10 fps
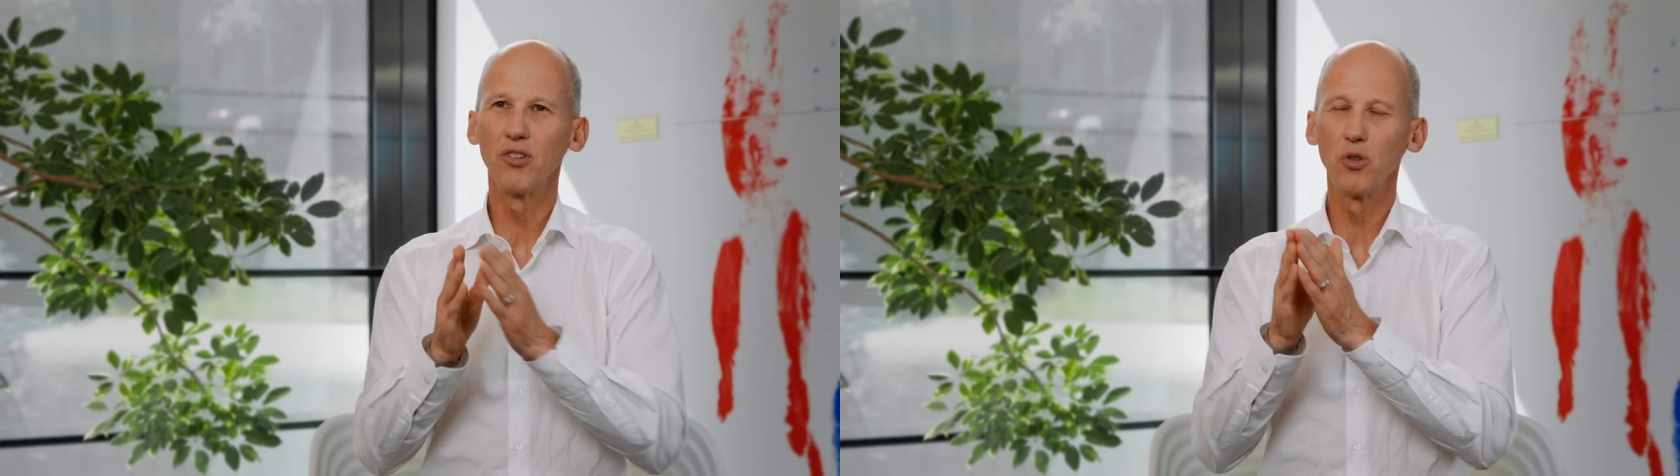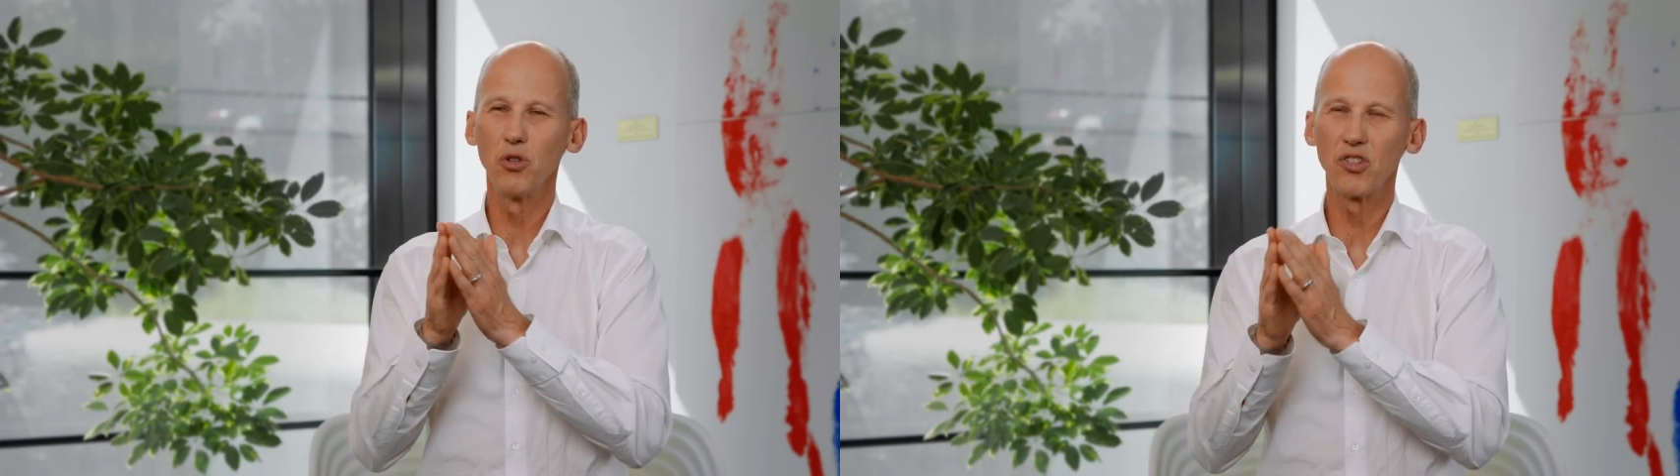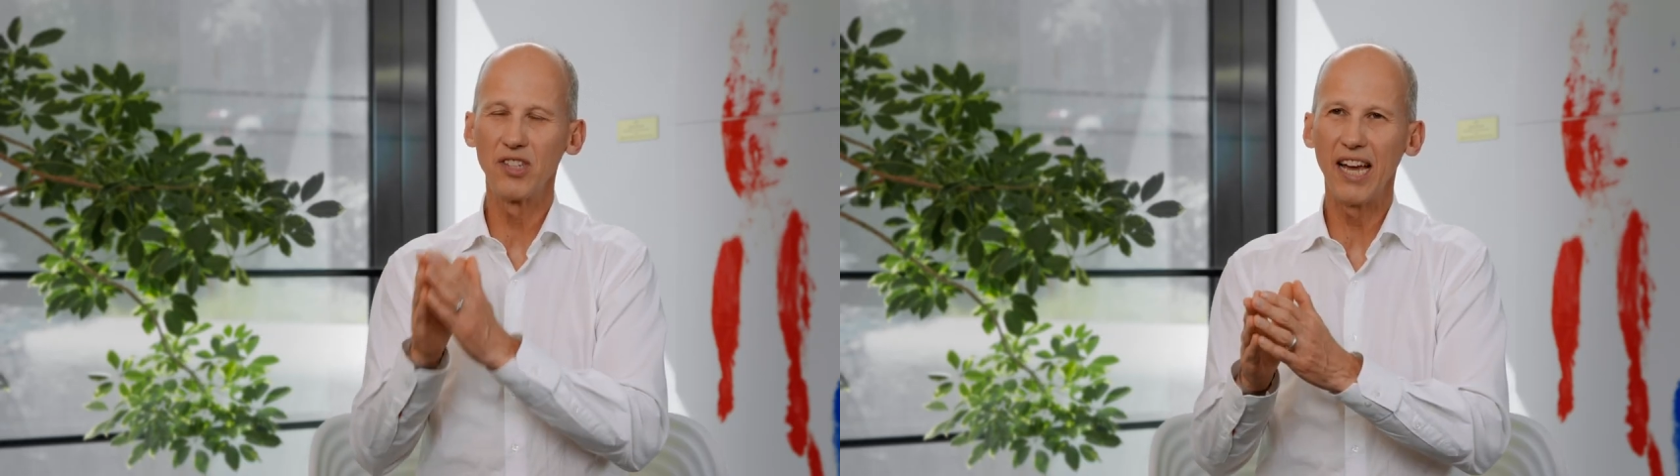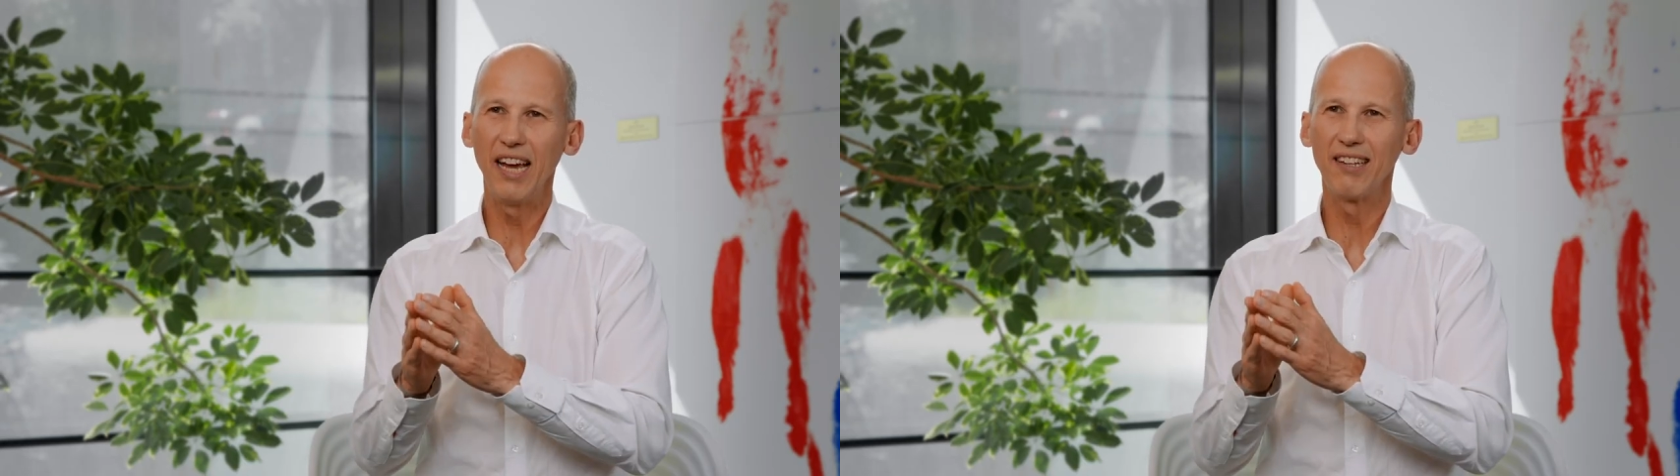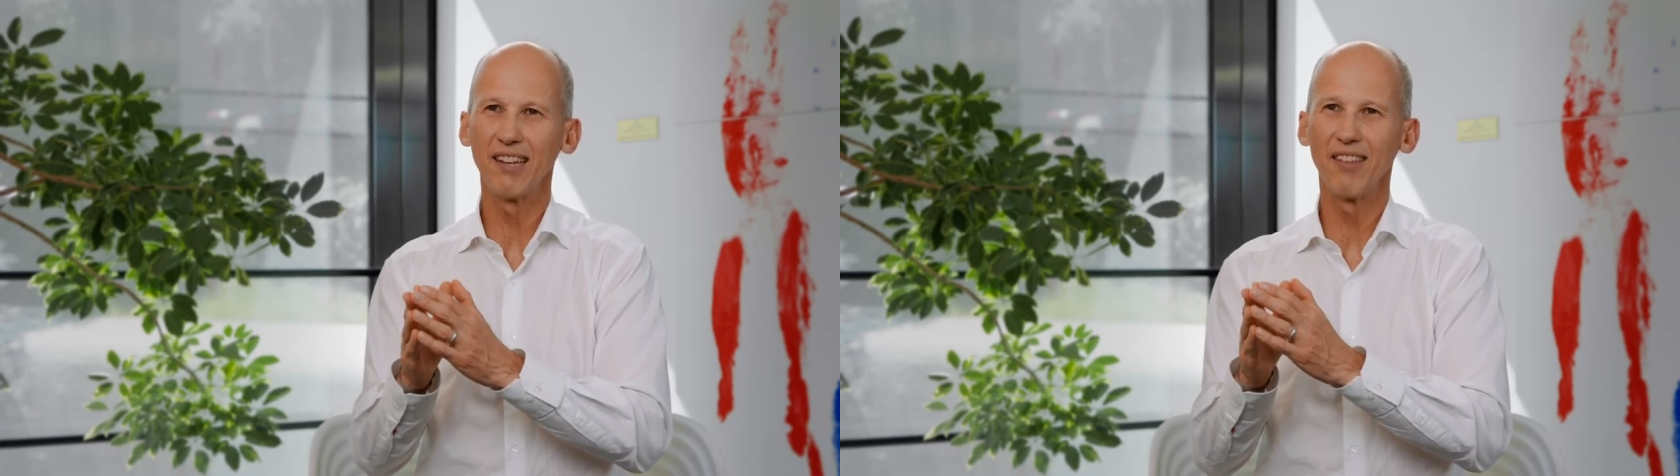to
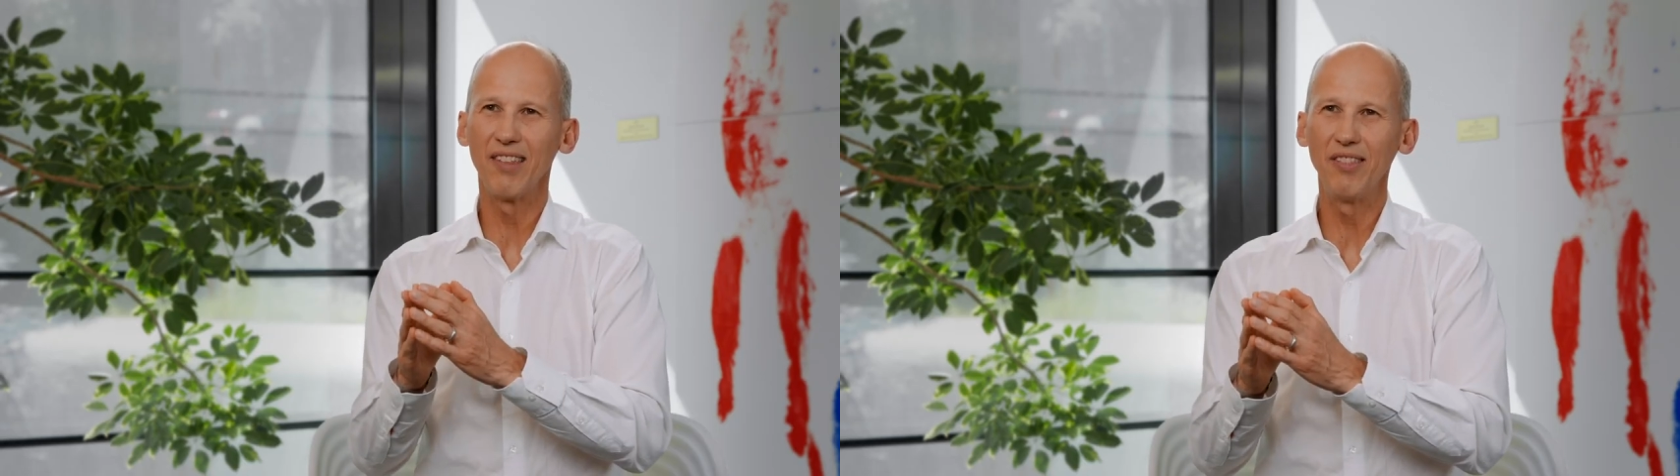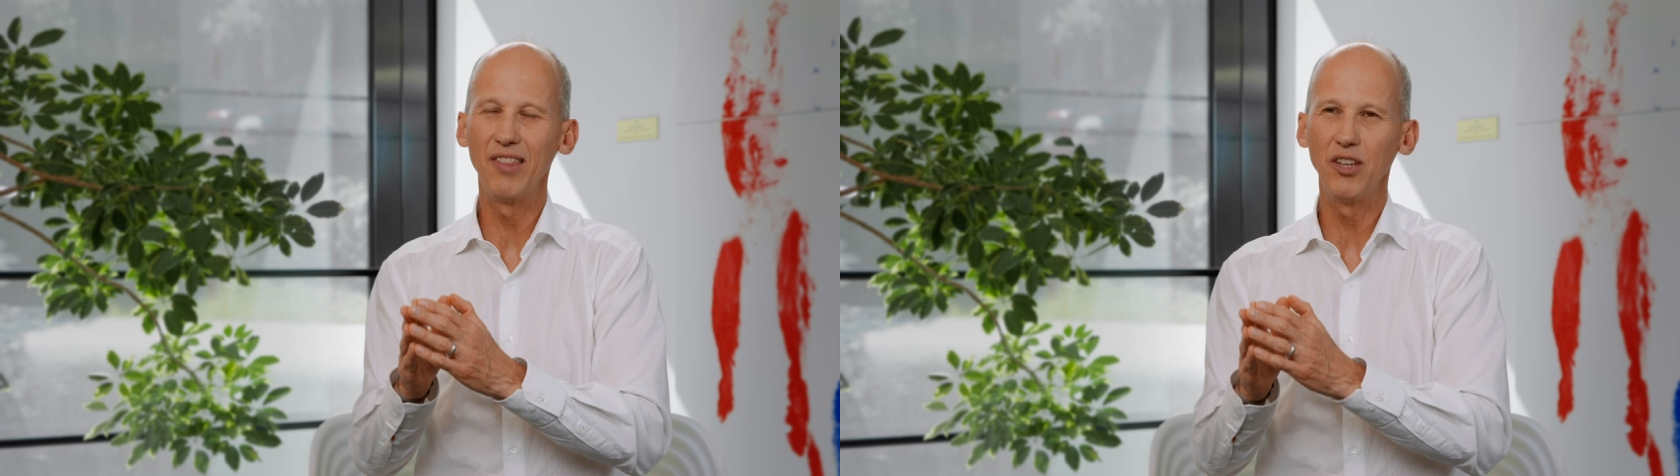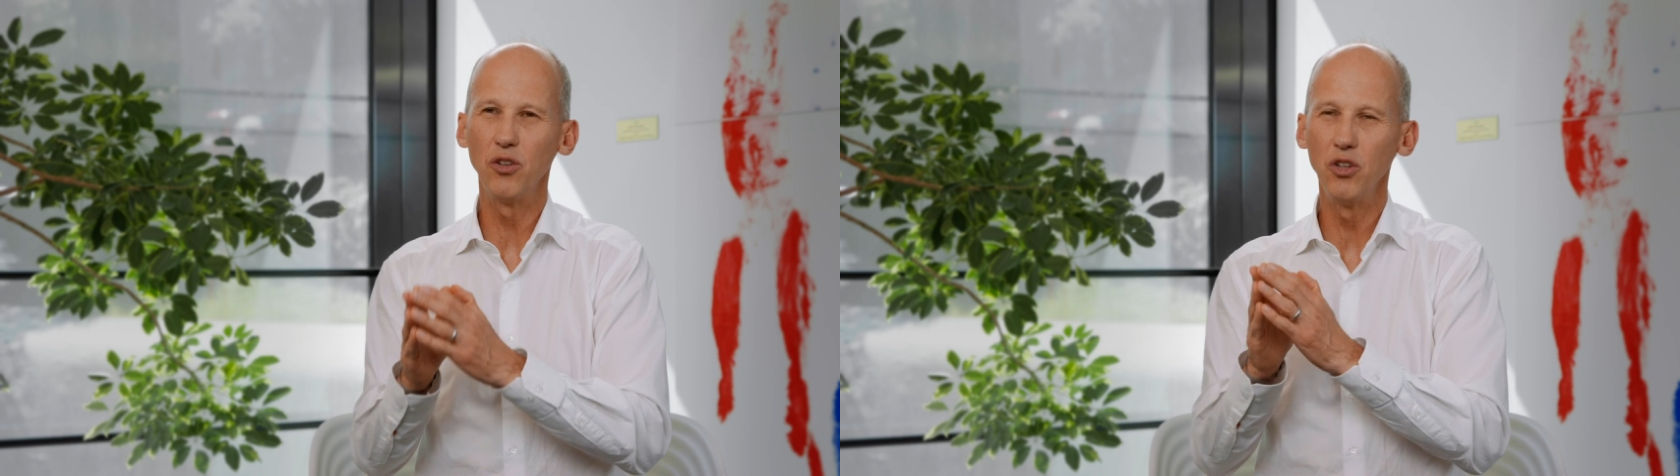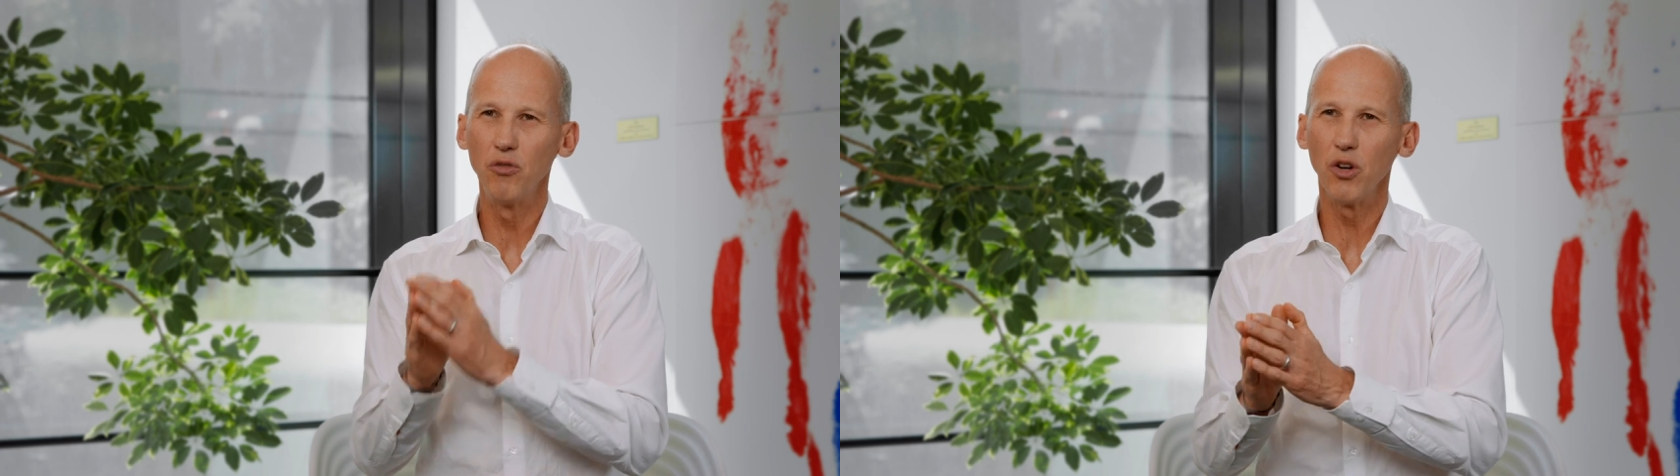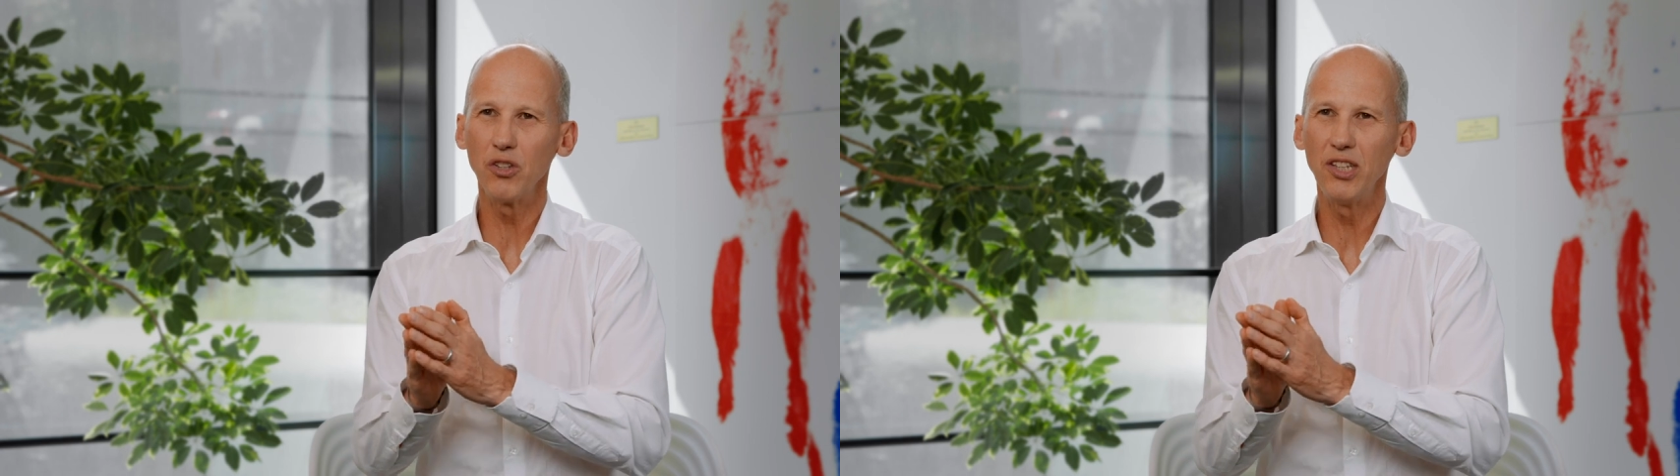state that the
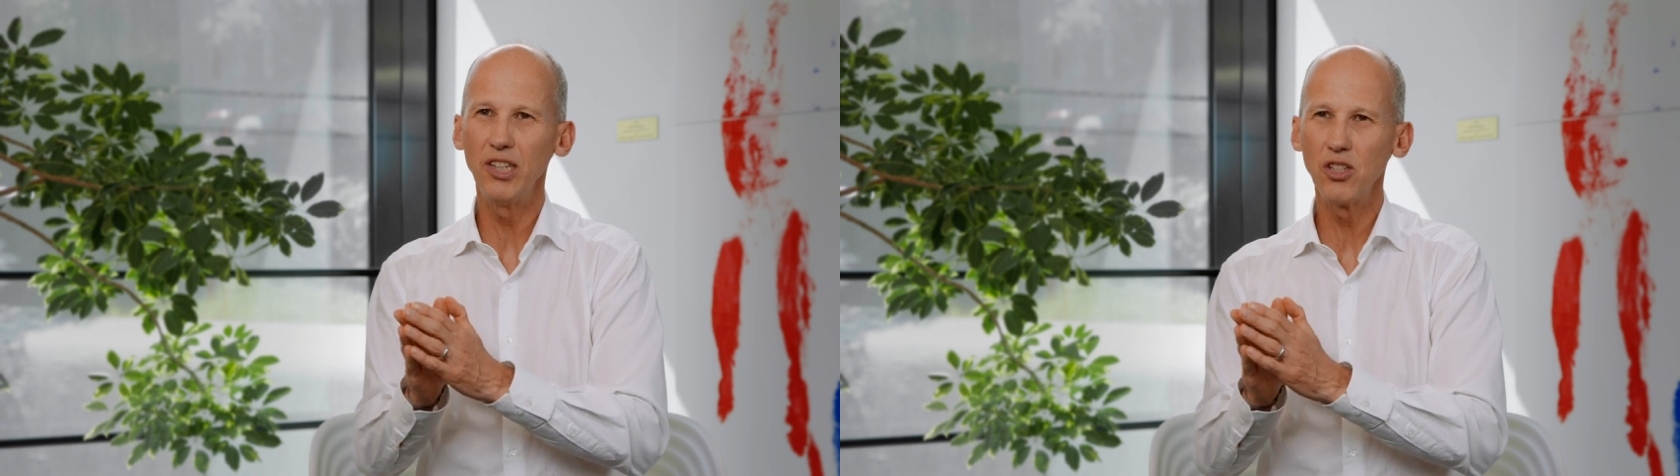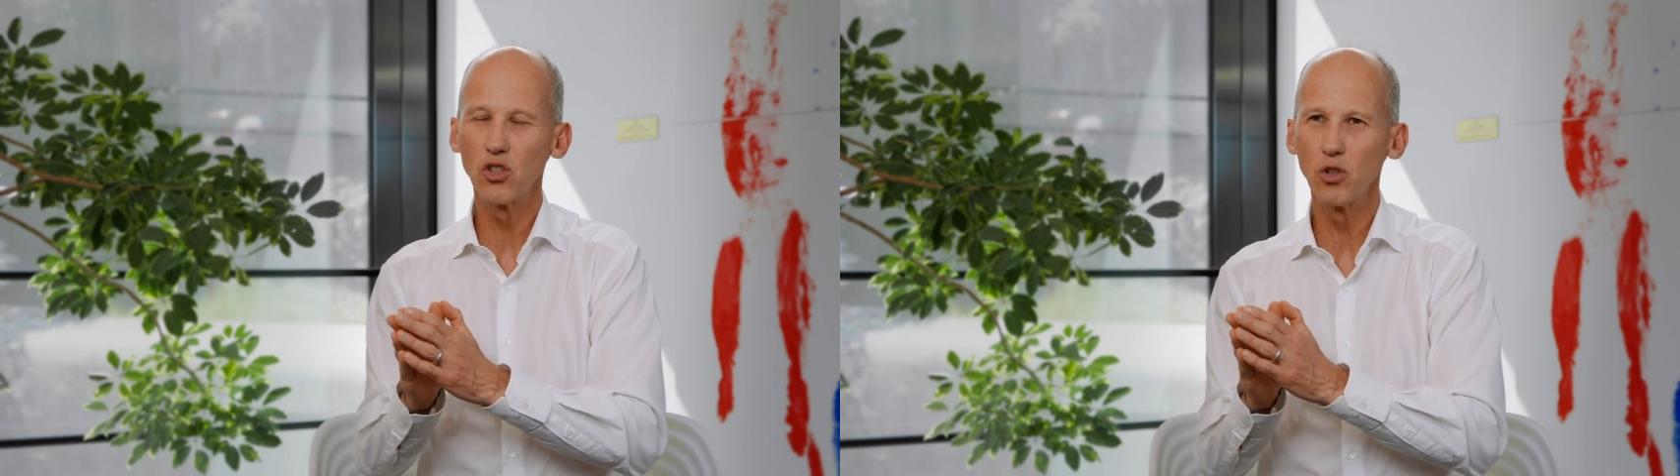universities